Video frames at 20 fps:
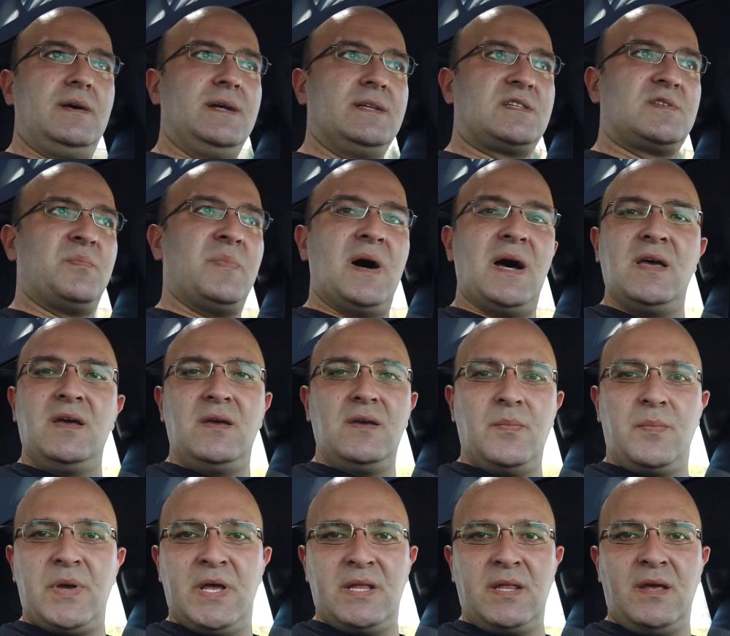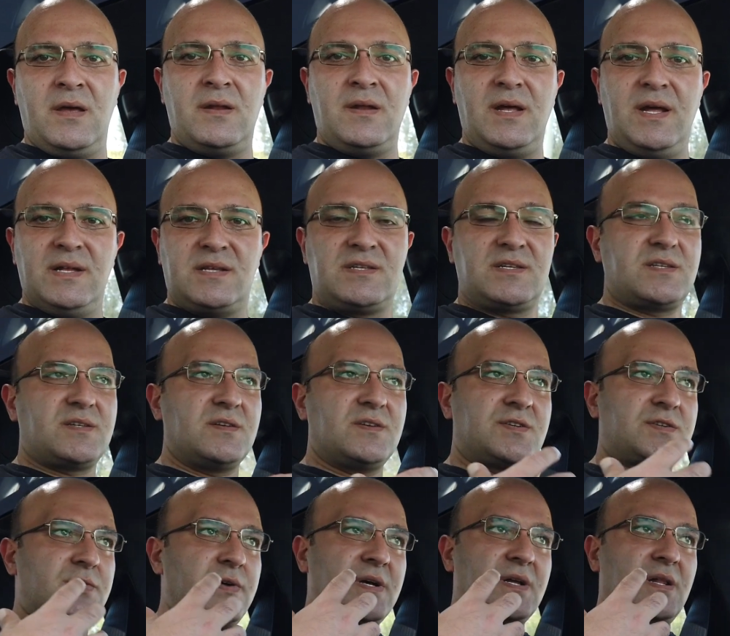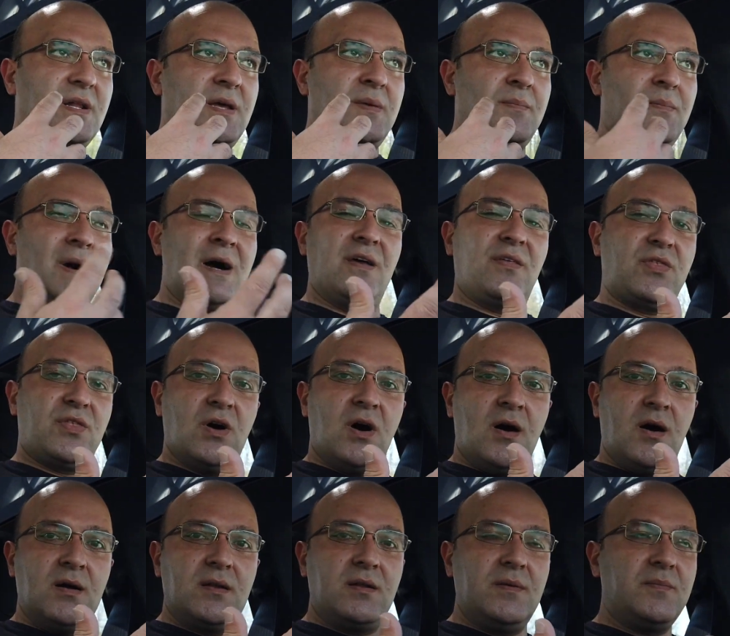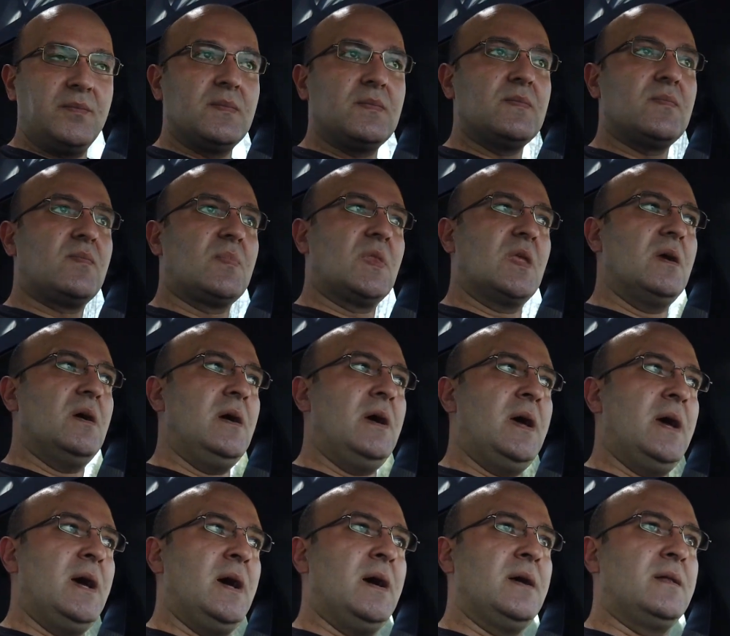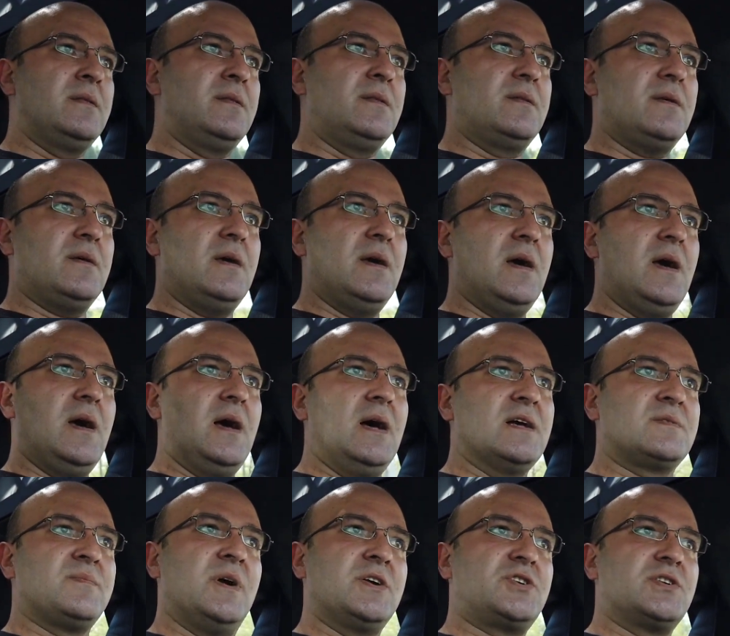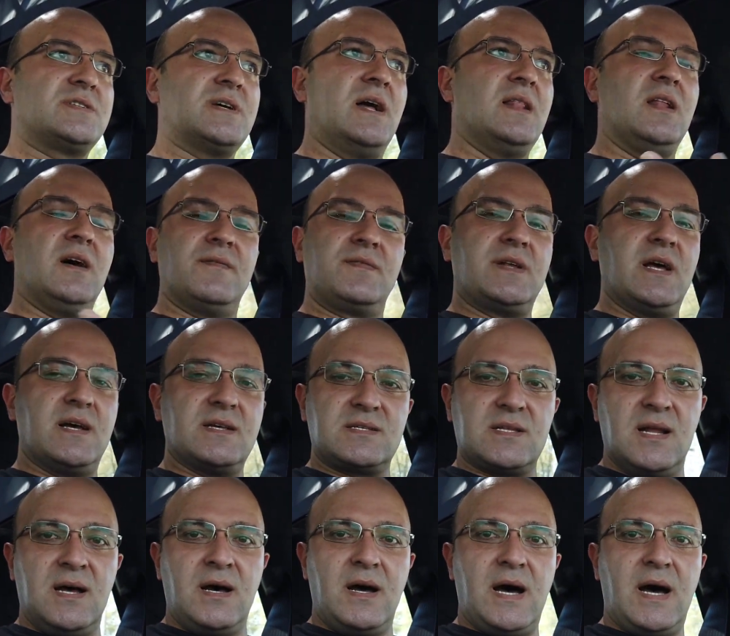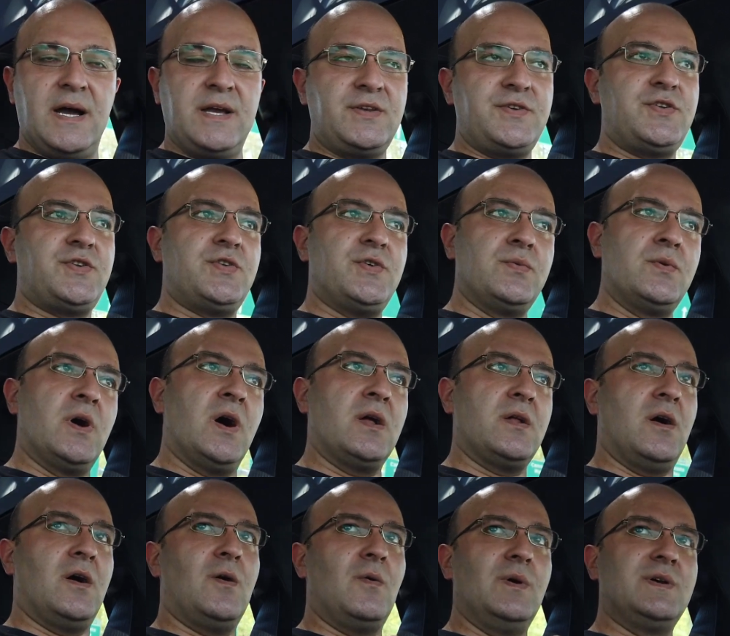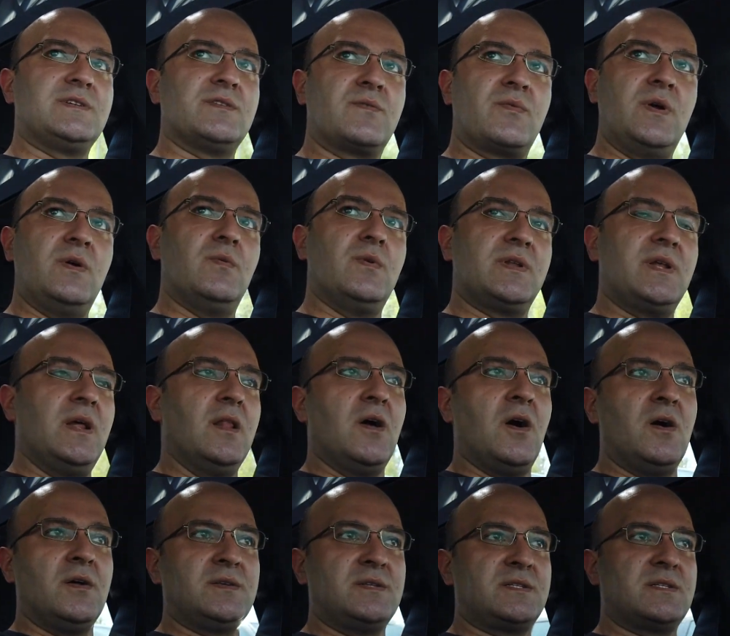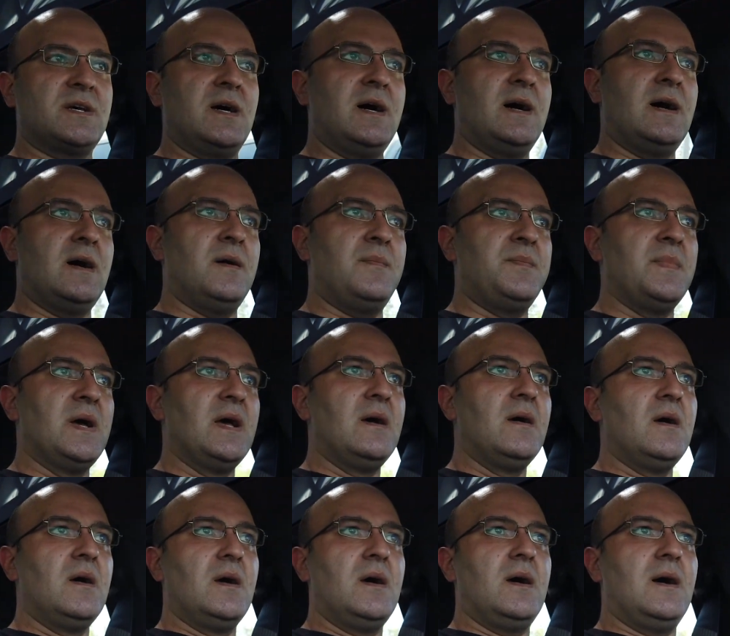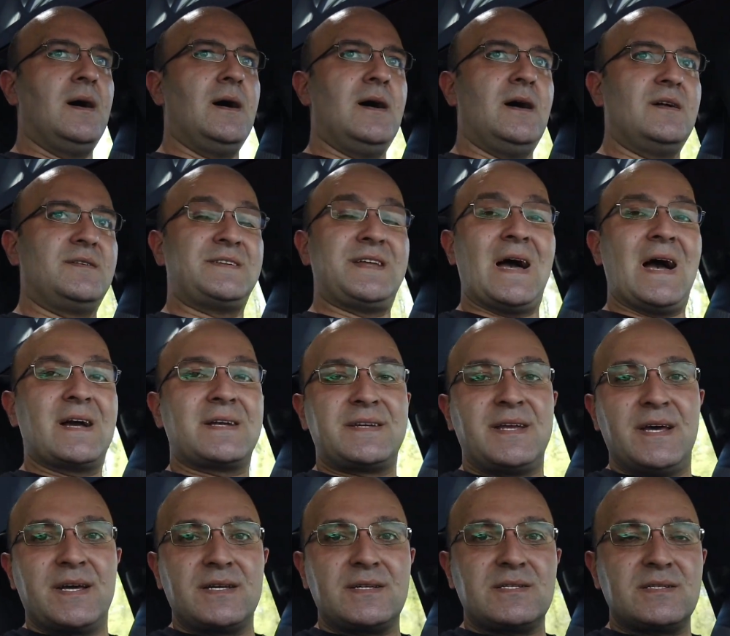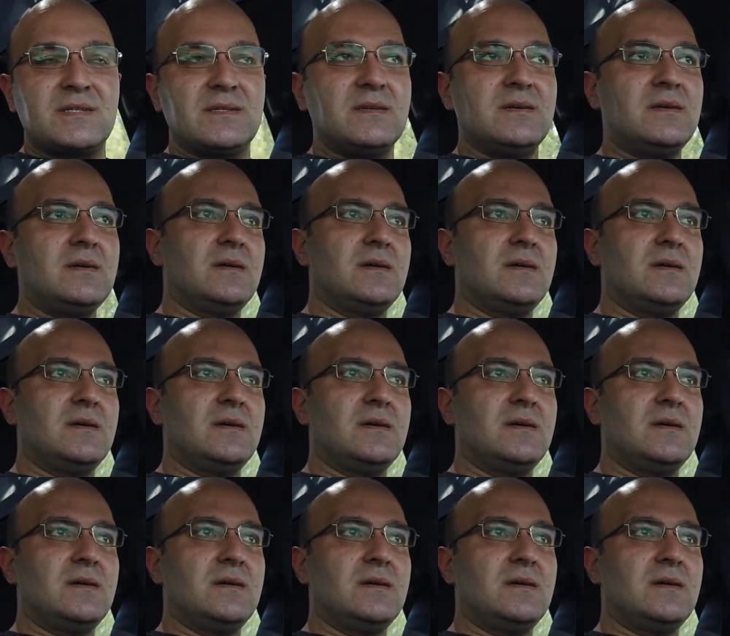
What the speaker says: It's my opinion. It's strictly my thought. And as much as I love Tesla, I do not always agree with Elon's tactics.